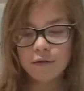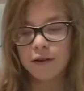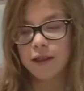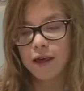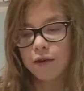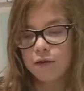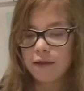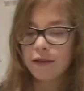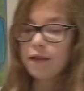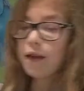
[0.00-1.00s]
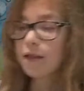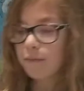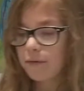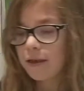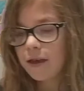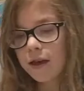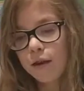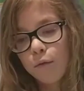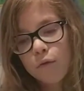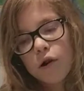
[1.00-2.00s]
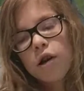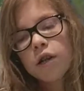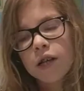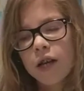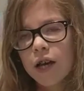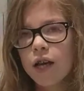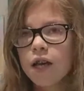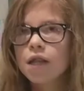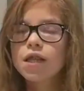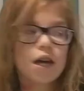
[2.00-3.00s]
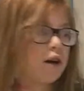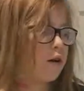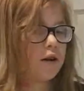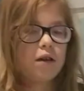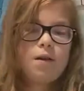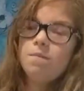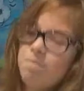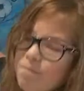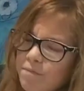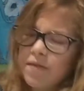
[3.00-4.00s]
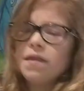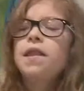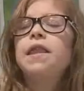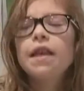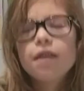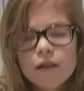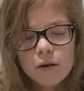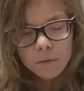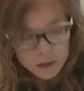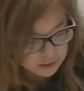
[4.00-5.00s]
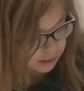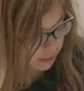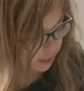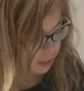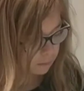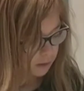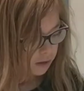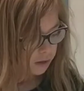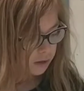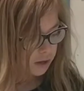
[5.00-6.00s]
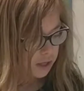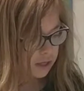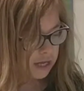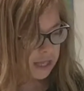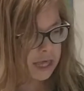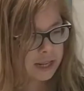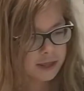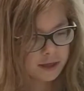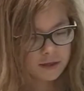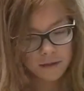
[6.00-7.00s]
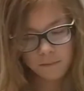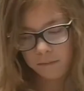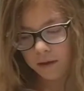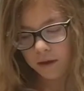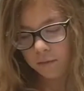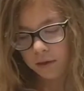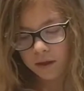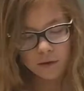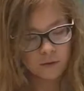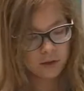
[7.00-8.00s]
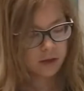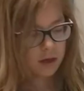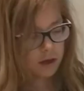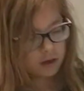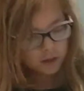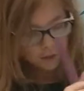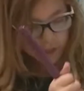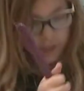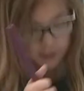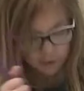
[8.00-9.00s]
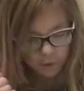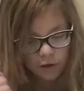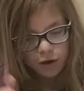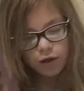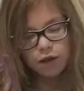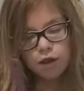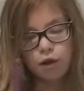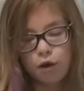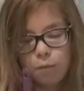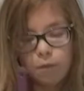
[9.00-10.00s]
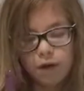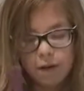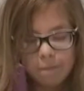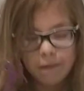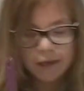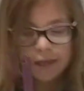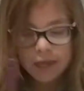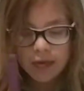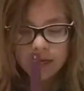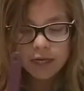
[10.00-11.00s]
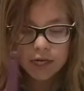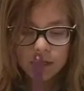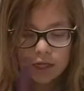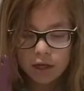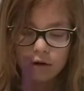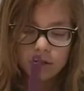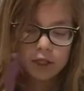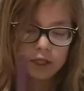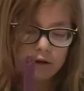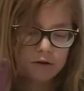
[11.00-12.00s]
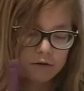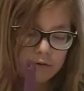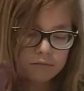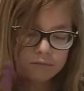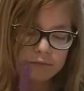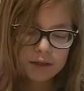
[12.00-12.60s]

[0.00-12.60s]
store, and I used the exact same thing, and it worked. So I think it's gonna work this time. So I have that, and it says mix with utensil. So I'm gonna mix it until it's all dissolved.